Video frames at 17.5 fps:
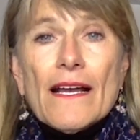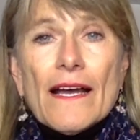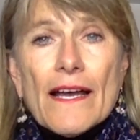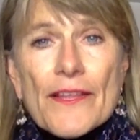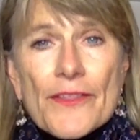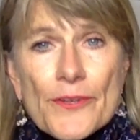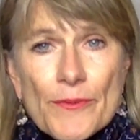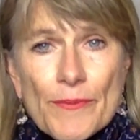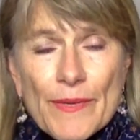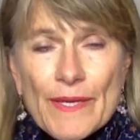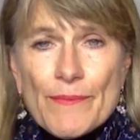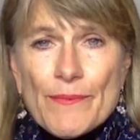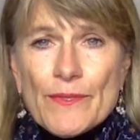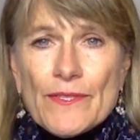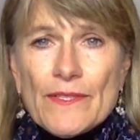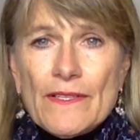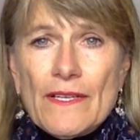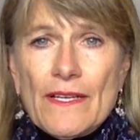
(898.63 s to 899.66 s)
other
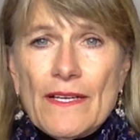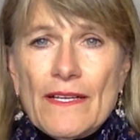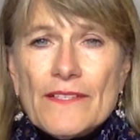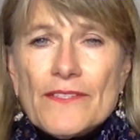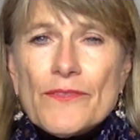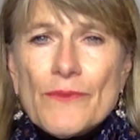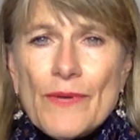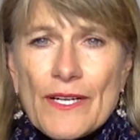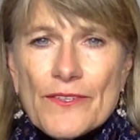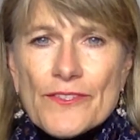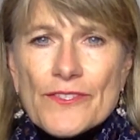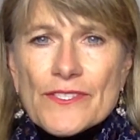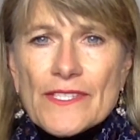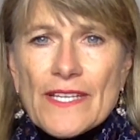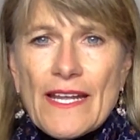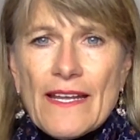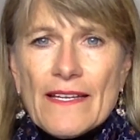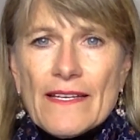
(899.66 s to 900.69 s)
people to
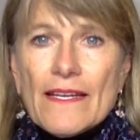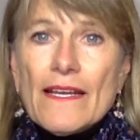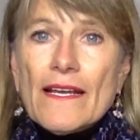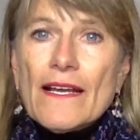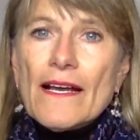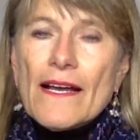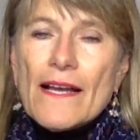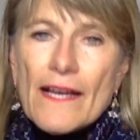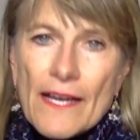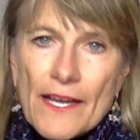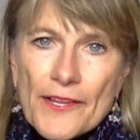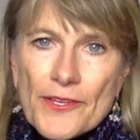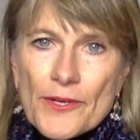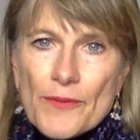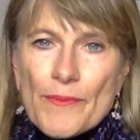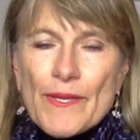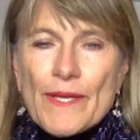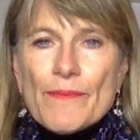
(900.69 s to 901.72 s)
understand,
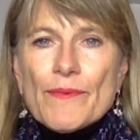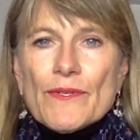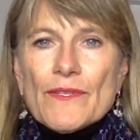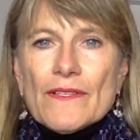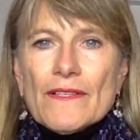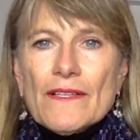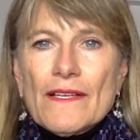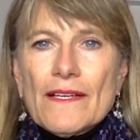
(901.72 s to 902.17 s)
other people